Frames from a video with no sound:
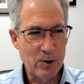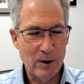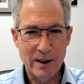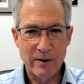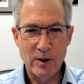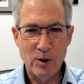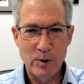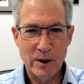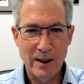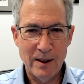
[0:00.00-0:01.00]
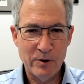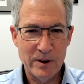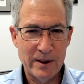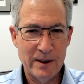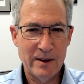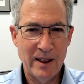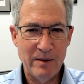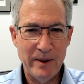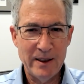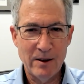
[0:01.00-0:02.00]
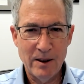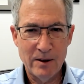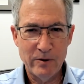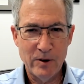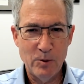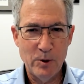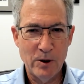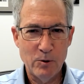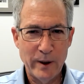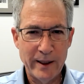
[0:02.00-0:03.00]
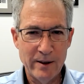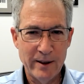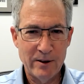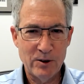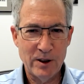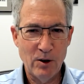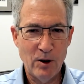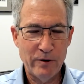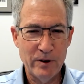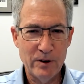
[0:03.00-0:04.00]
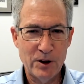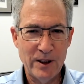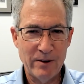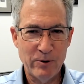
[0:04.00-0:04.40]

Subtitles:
to a lot of global conferences and I meet a lot of global regulators and often chat